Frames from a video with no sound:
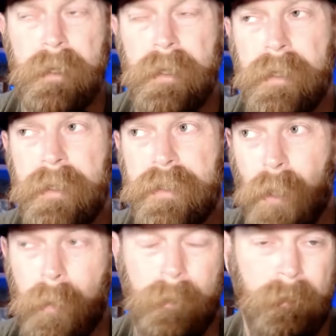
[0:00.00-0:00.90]

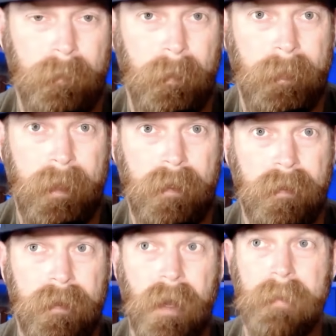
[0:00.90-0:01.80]
So,
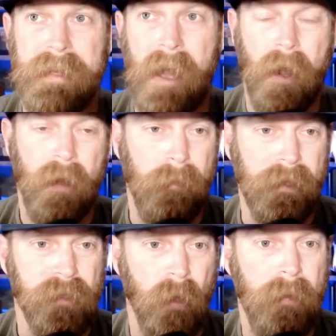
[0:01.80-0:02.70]
coming down off my
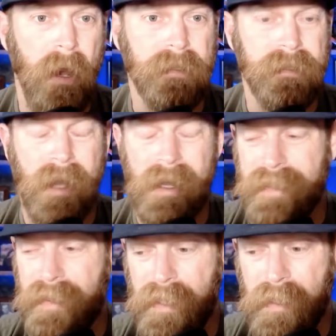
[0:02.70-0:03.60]
soapbox, guys,
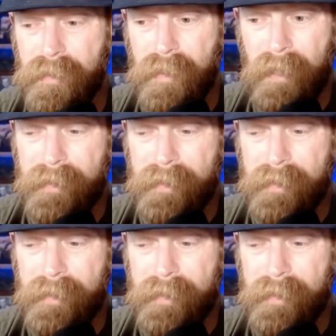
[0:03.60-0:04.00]
I think at this